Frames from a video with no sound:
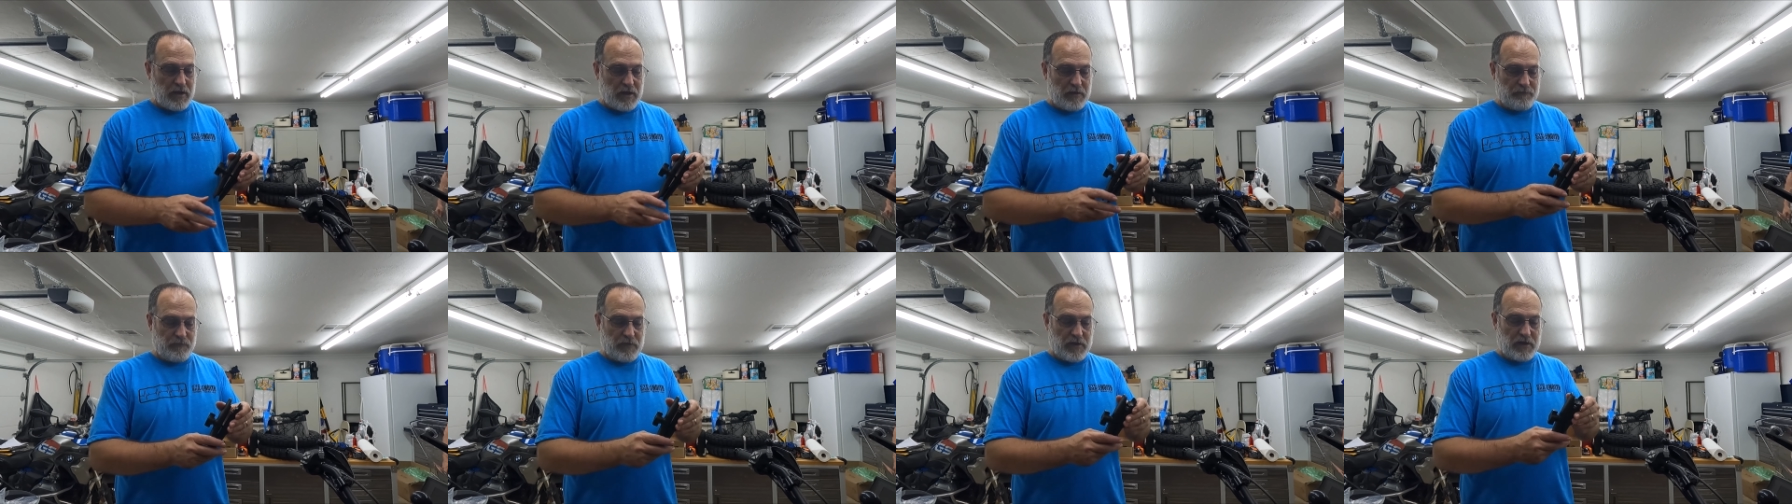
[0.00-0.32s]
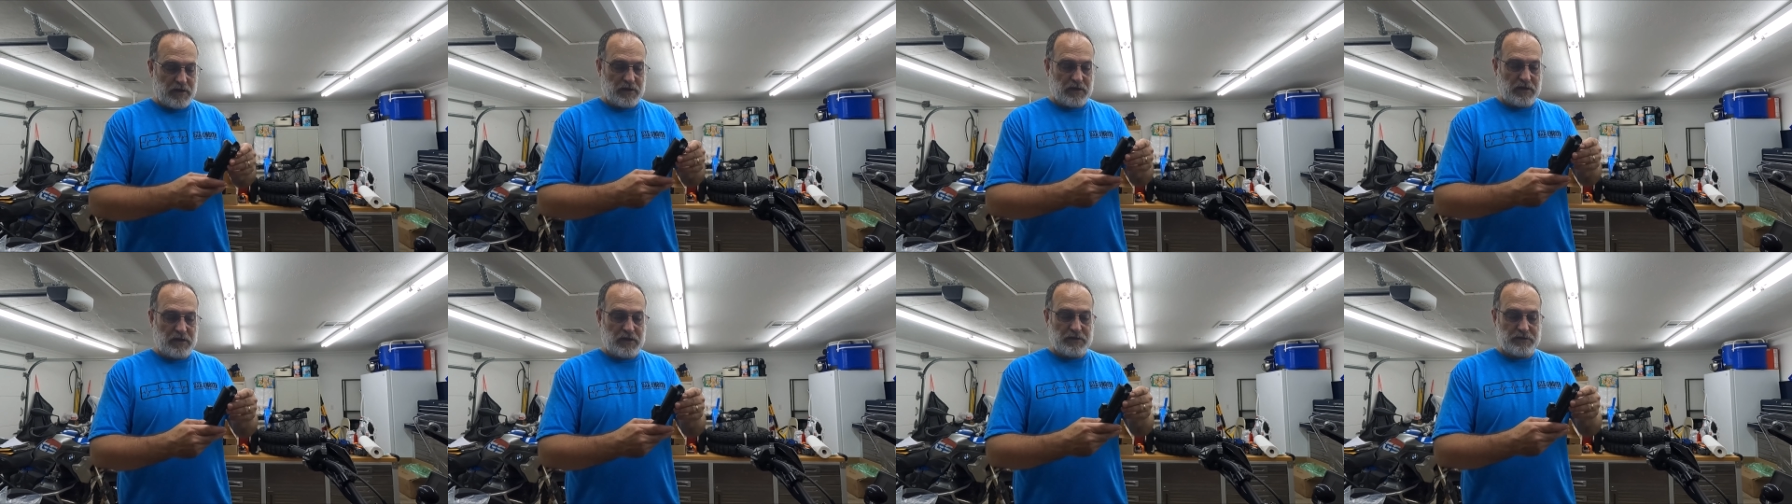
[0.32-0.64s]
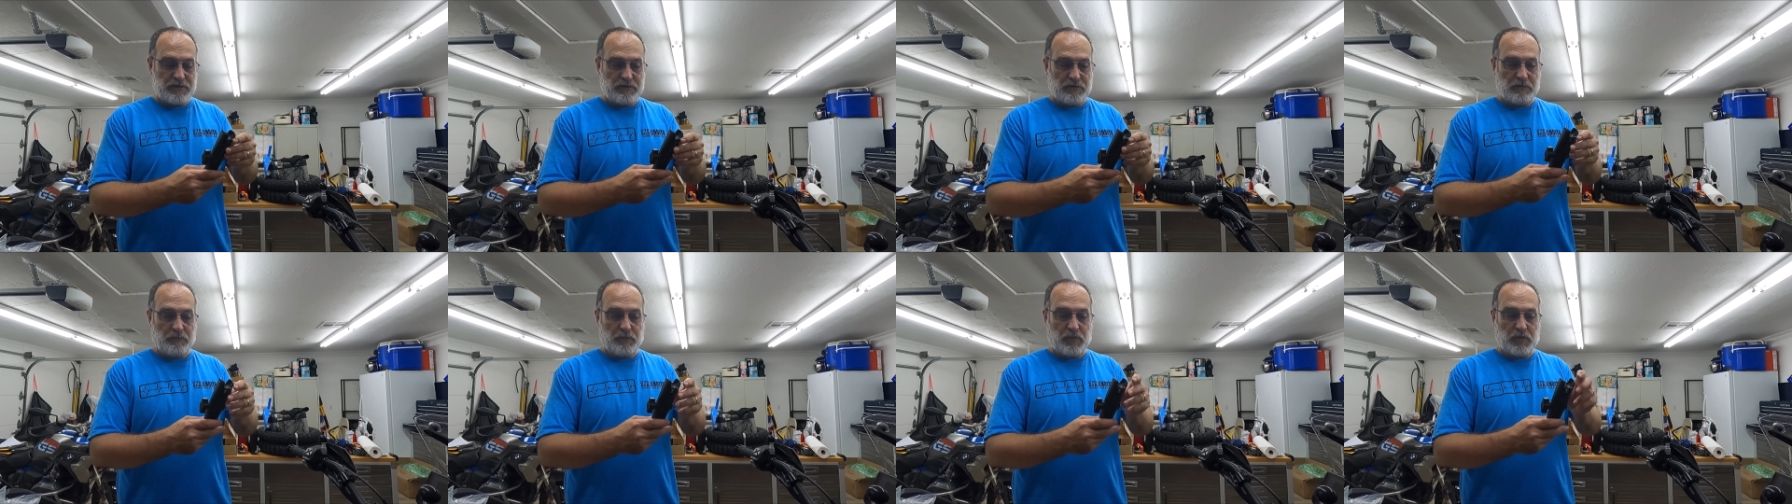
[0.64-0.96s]
I find it
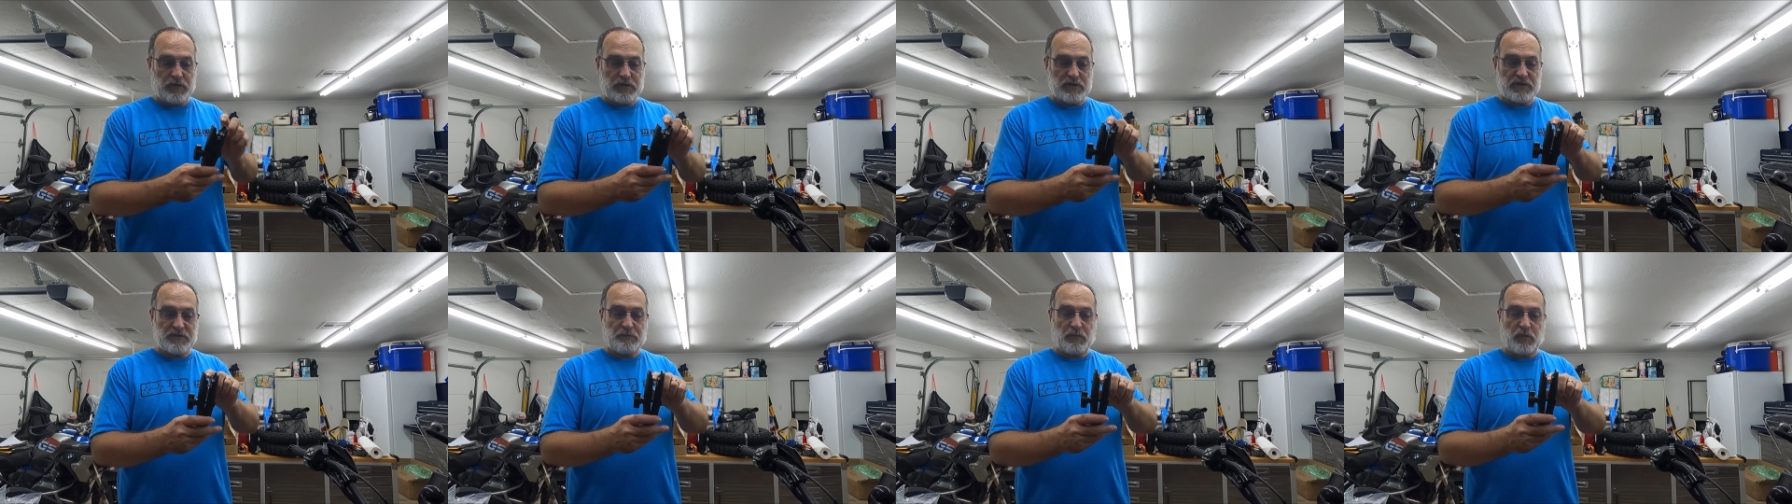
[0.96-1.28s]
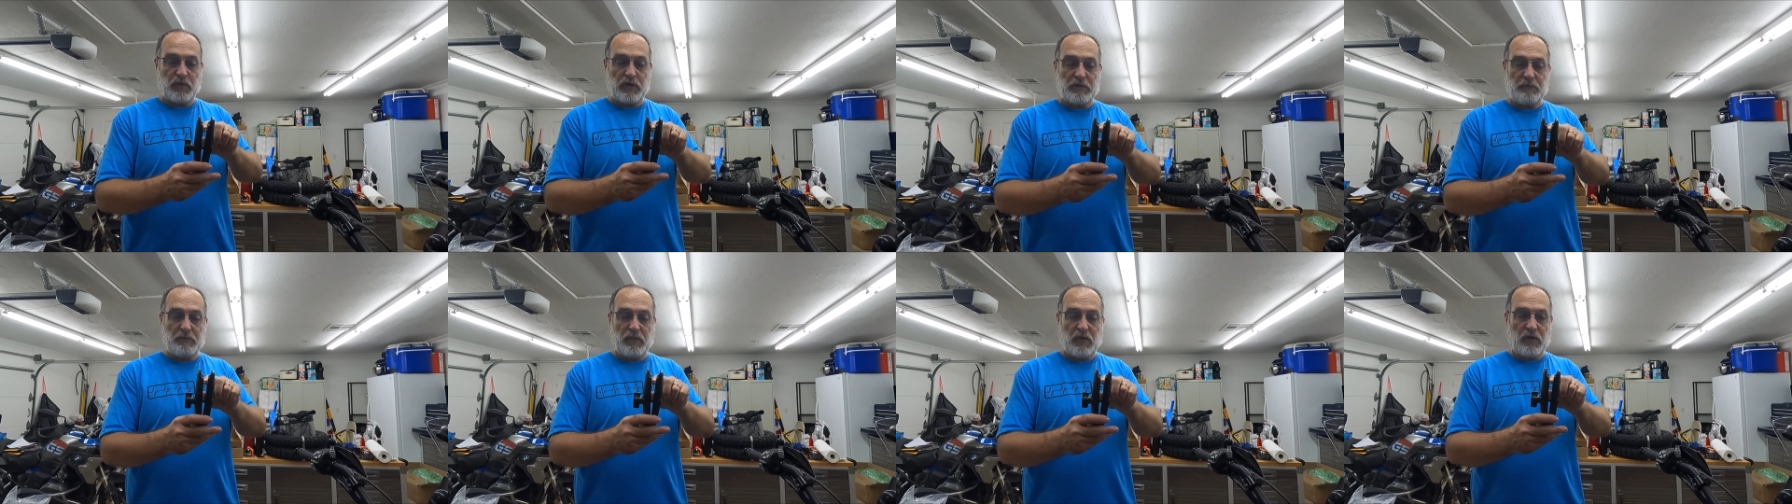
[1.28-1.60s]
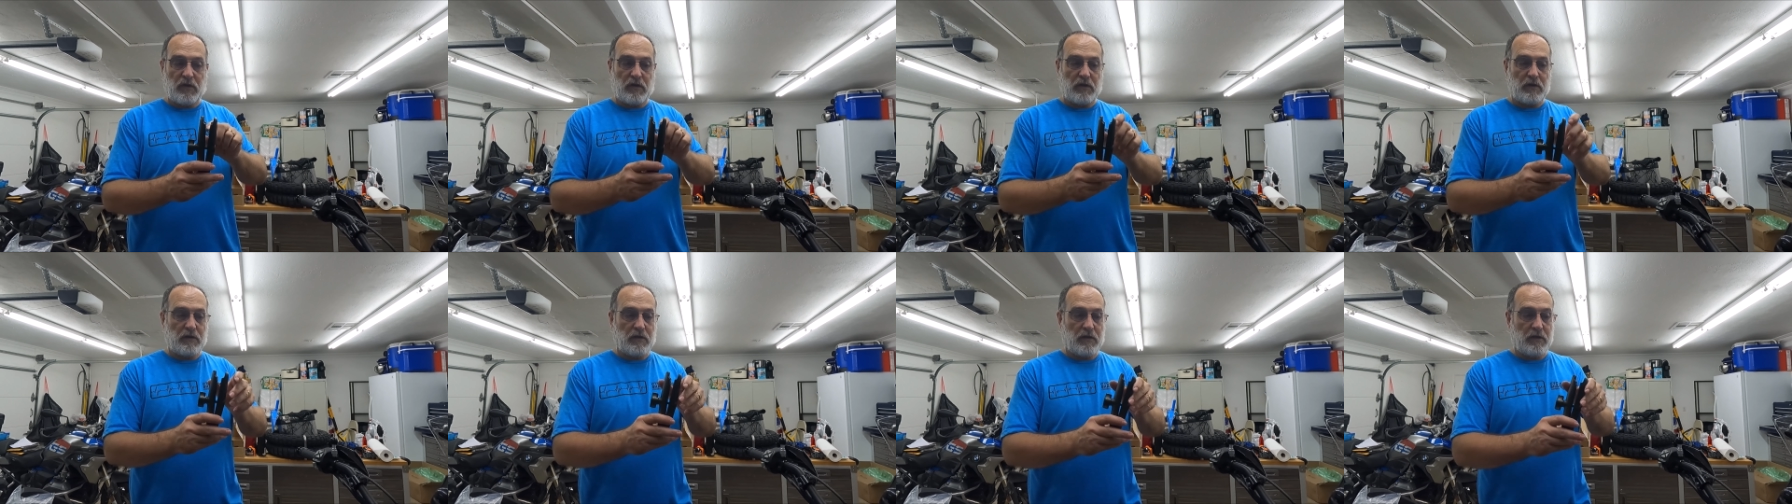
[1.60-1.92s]
easier to put the spring
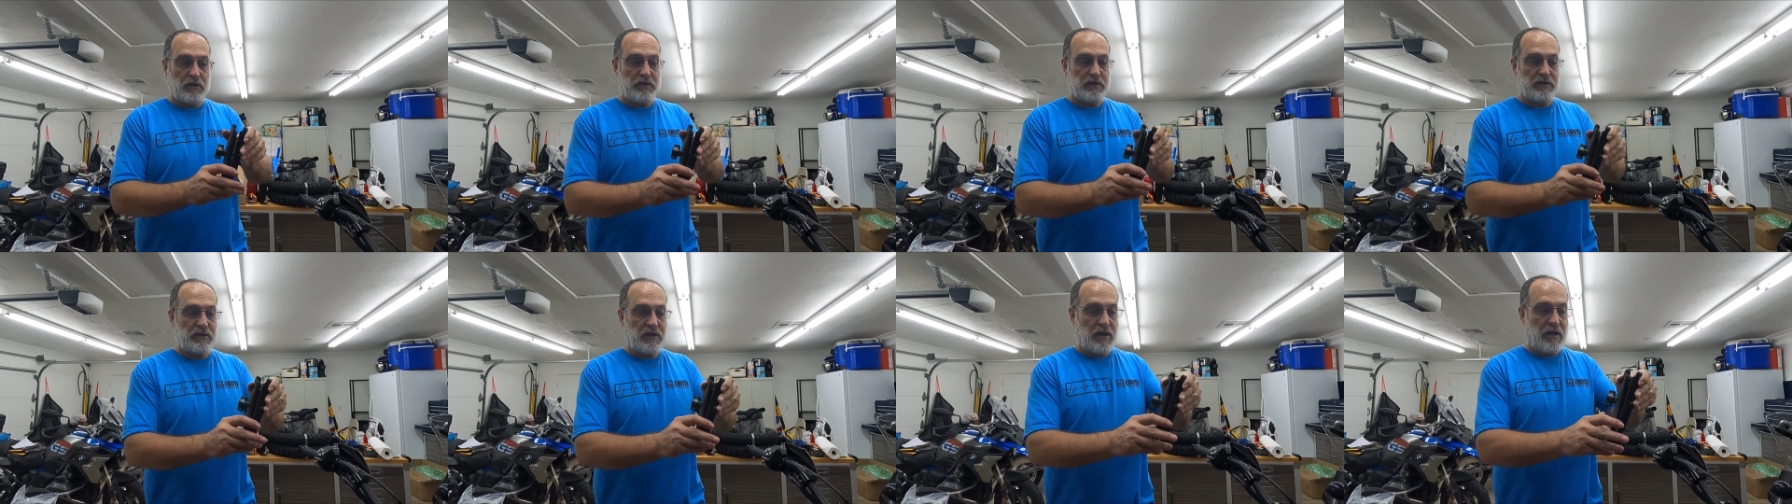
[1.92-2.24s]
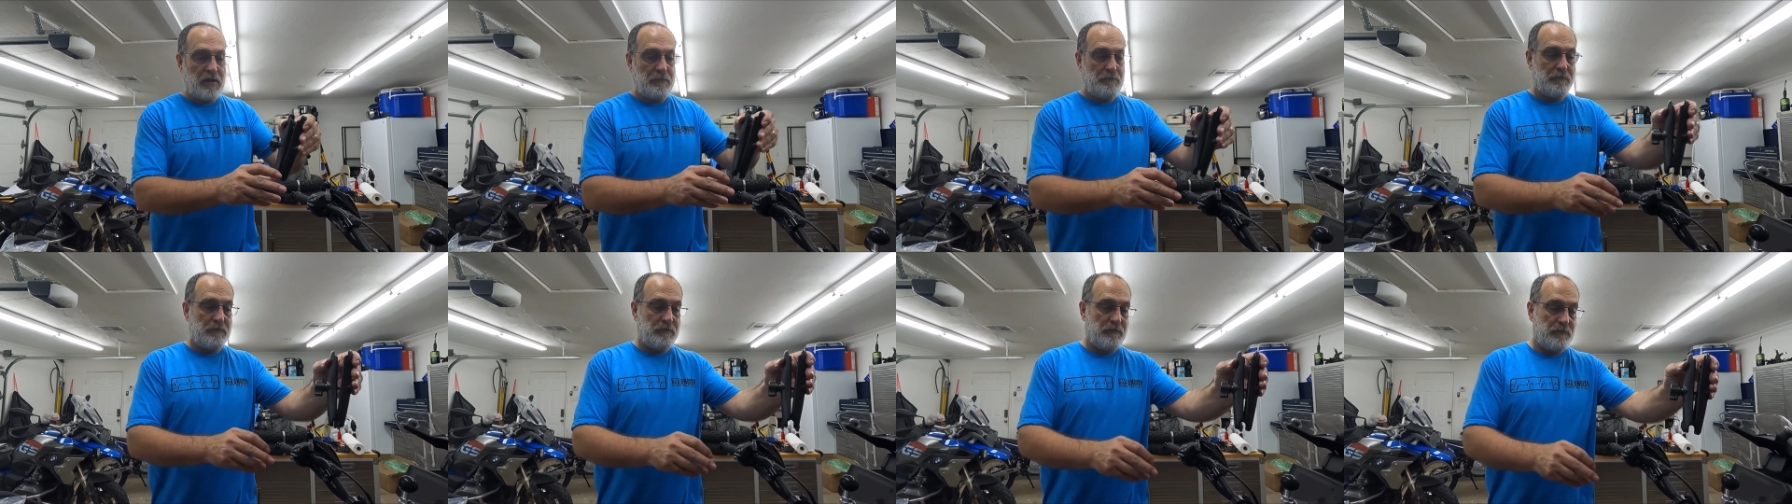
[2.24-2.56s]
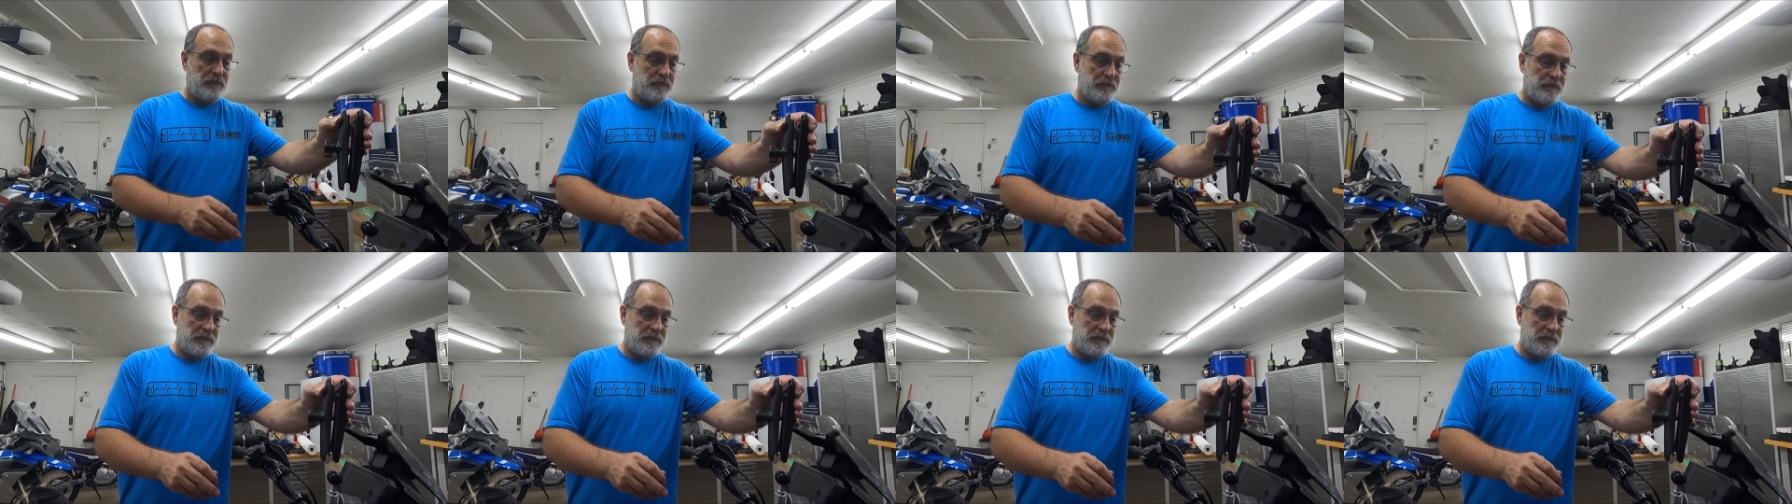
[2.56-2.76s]
part on the top